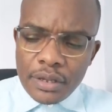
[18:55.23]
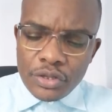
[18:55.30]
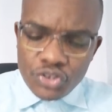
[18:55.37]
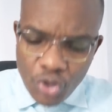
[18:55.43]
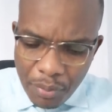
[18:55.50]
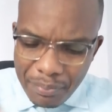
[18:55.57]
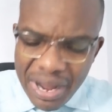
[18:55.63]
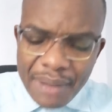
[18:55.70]

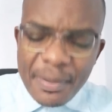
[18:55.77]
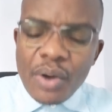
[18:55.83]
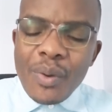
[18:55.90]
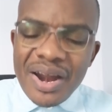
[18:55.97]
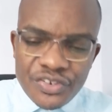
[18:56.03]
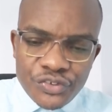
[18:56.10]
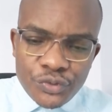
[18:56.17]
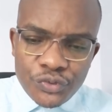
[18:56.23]
Your mama
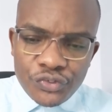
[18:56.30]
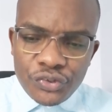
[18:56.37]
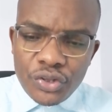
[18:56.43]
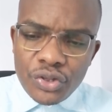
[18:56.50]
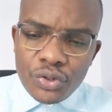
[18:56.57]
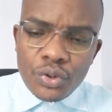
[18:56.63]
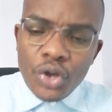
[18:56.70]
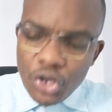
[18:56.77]
wants to
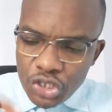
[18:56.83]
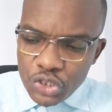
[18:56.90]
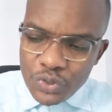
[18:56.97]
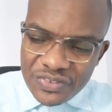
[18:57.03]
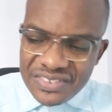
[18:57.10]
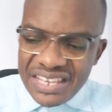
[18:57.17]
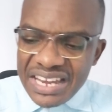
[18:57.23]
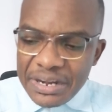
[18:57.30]
see you. You
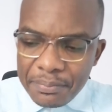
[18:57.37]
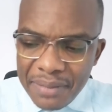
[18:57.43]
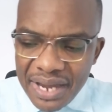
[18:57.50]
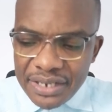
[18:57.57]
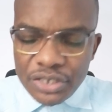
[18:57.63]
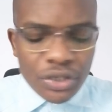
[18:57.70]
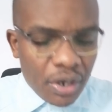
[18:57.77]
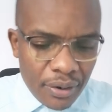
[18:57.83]
send
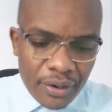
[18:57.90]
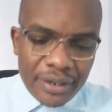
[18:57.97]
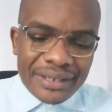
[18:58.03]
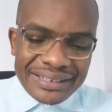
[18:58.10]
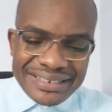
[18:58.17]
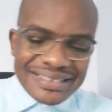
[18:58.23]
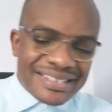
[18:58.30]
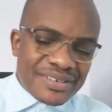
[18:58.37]
money. No,
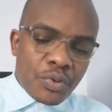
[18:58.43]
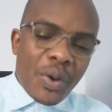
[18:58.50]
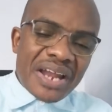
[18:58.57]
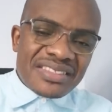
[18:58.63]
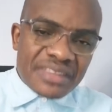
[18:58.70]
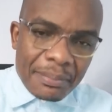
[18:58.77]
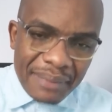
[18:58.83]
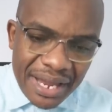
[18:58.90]
he didn't
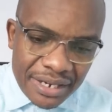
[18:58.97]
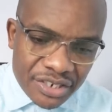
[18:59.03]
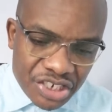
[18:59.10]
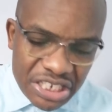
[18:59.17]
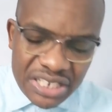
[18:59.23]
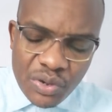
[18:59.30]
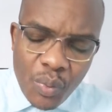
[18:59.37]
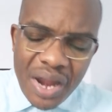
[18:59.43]
want the money.
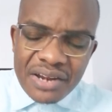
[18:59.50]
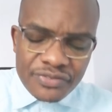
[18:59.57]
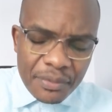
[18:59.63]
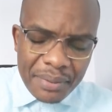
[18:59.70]
She didn't want the